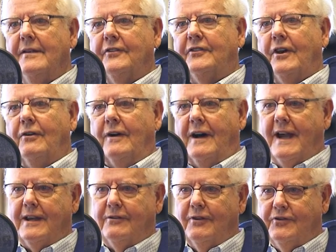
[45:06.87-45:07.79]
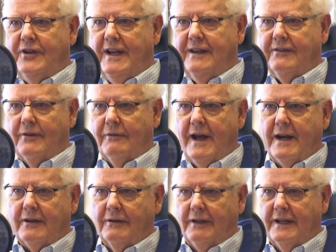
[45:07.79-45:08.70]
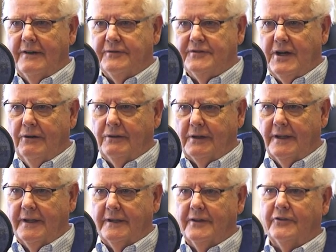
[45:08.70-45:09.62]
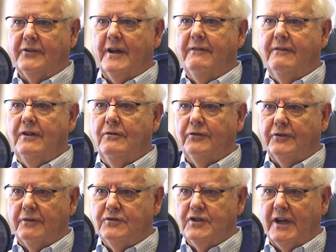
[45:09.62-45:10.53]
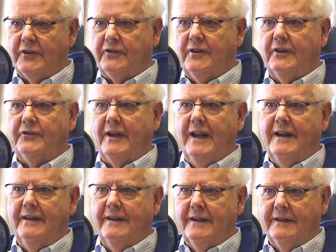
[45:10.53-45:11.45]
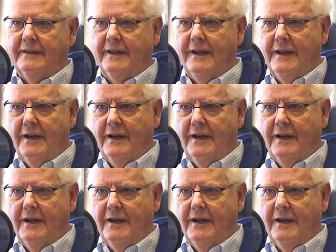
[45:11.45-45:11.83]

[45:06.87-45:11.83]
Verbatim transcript: So I critique the radical left totally because their views of justice end in